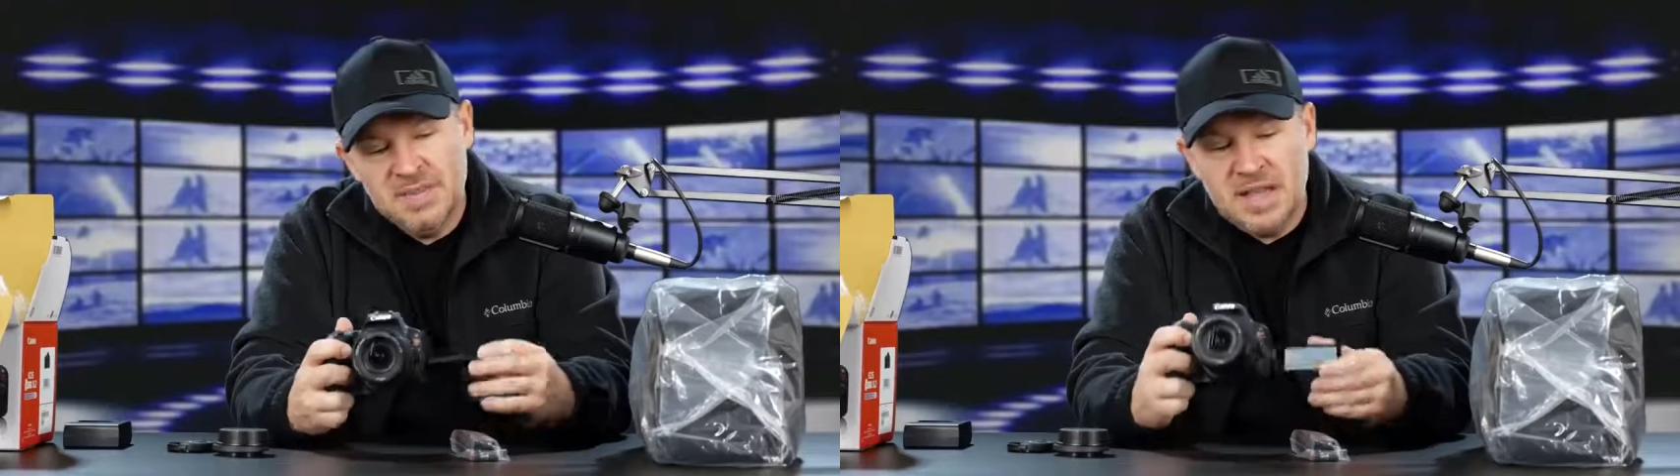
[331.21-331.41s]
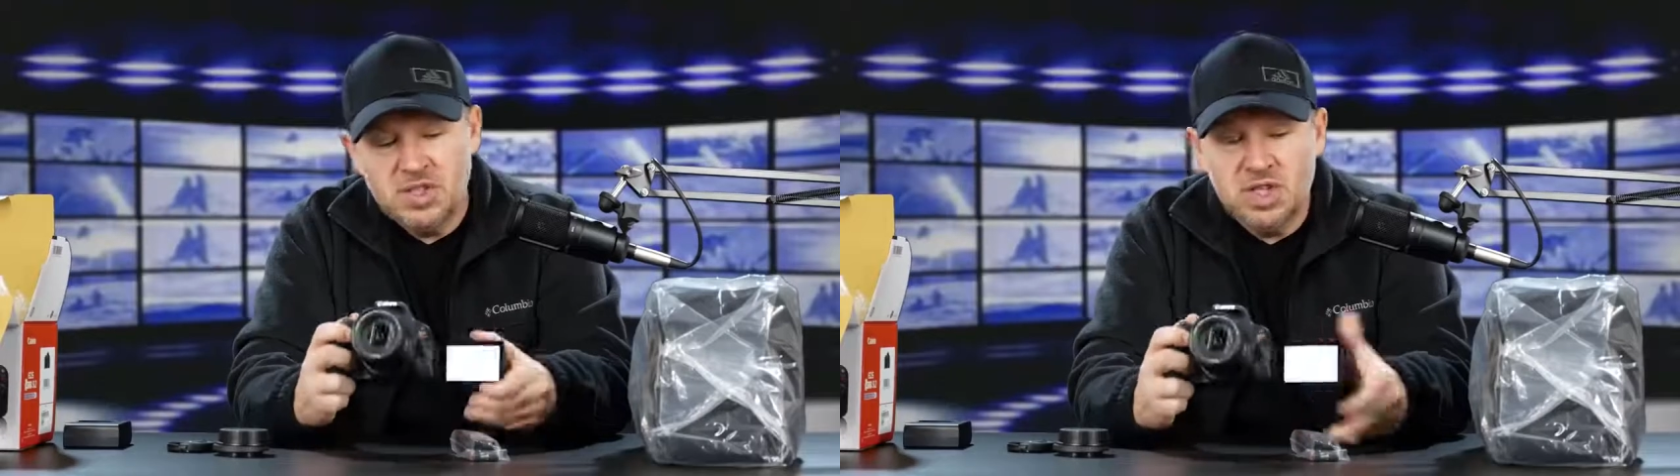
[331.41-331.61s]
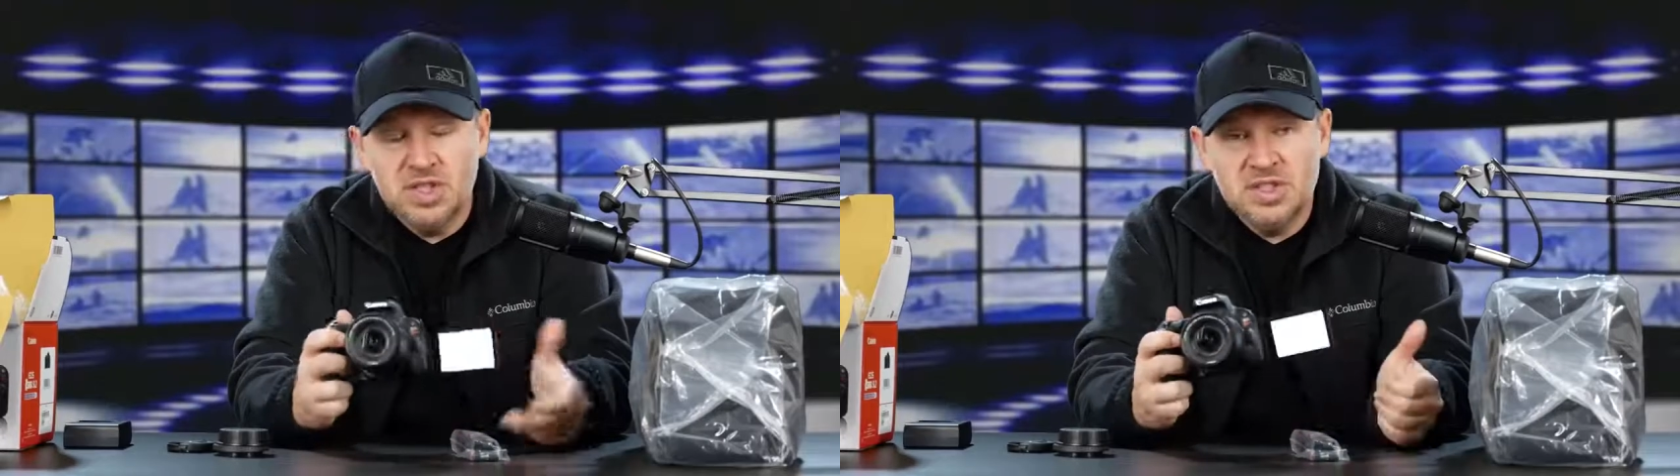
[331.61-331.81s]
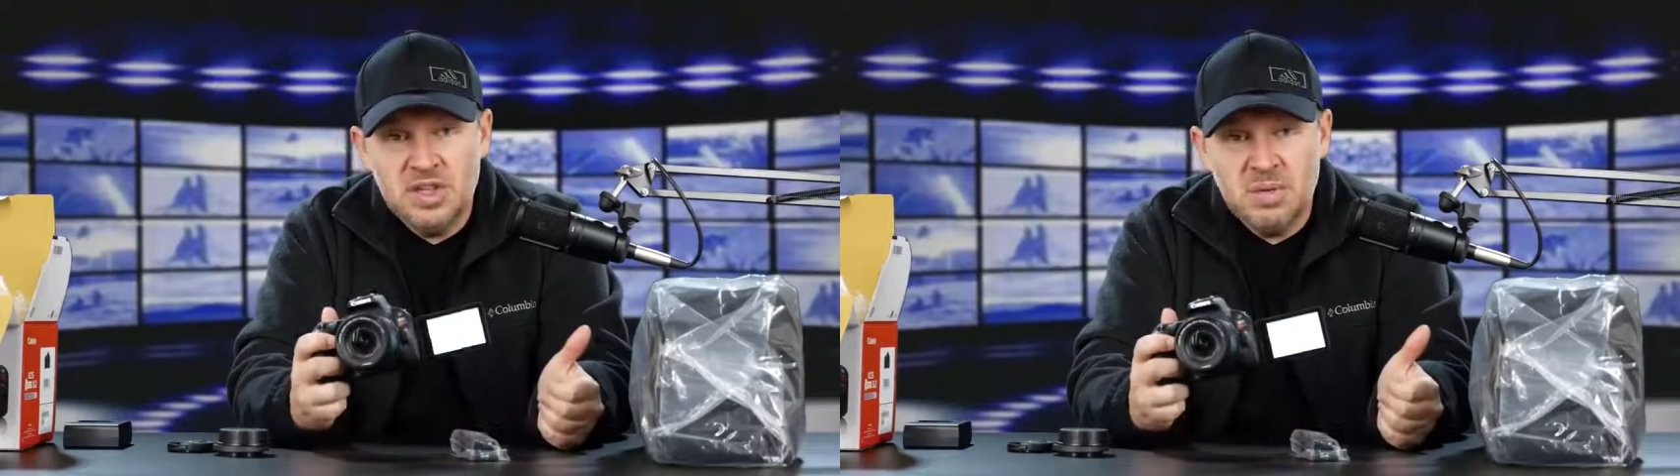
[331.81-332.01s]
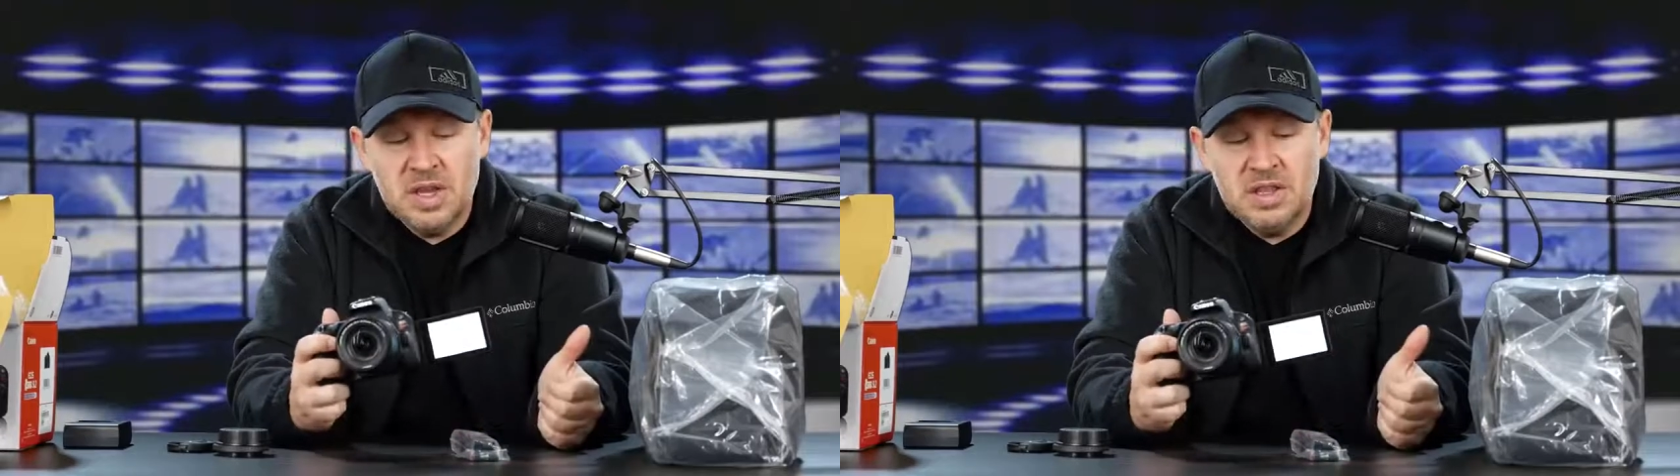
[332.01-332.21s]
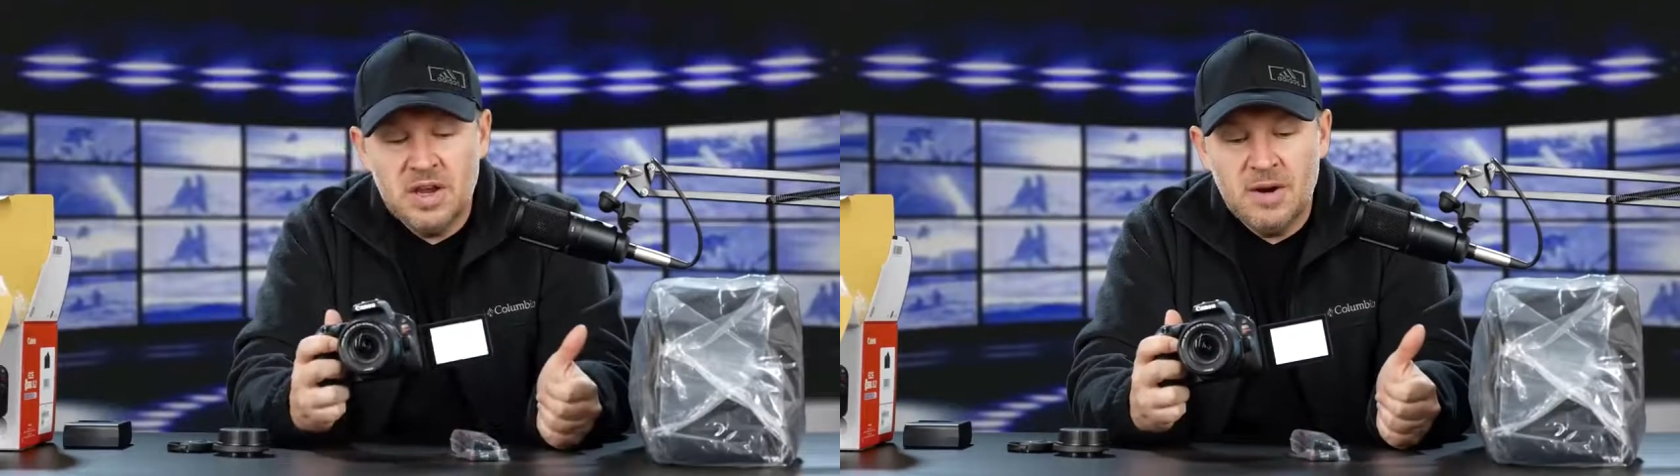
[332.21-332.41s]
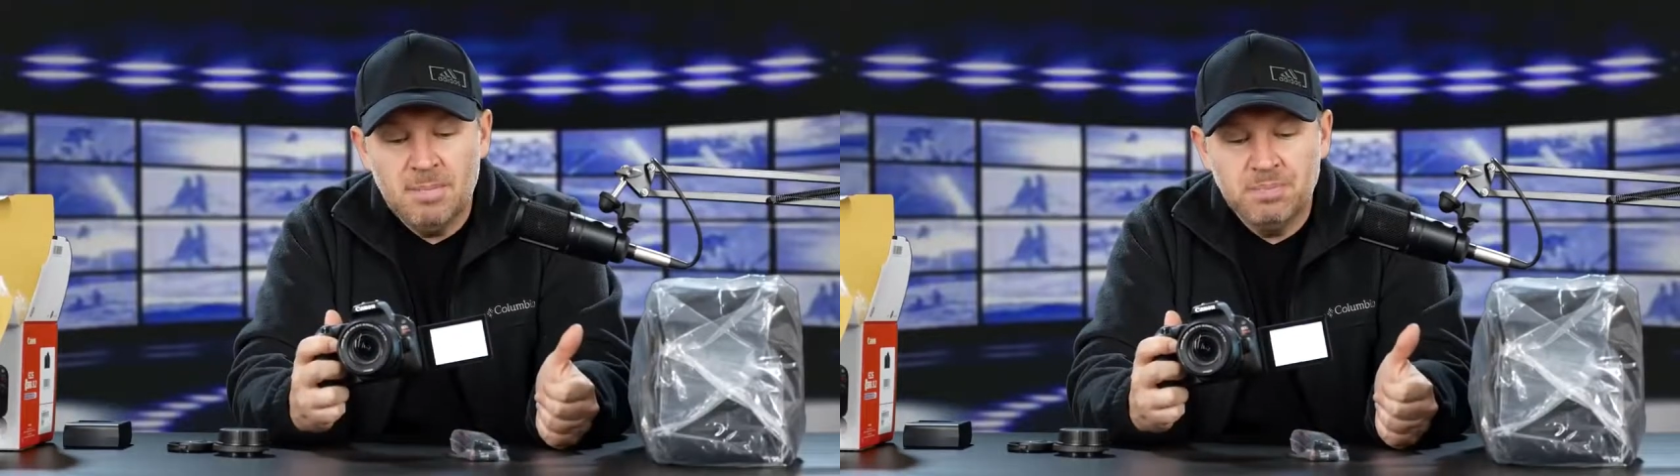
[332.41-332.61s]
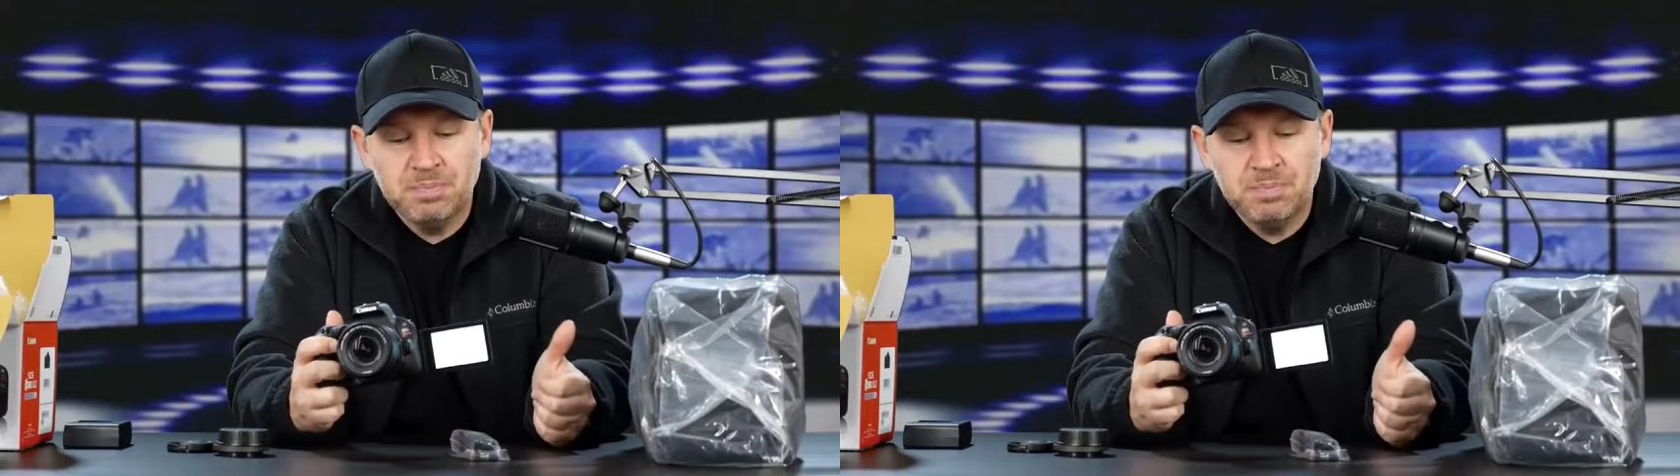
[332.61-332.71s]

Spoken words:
as you could see right there.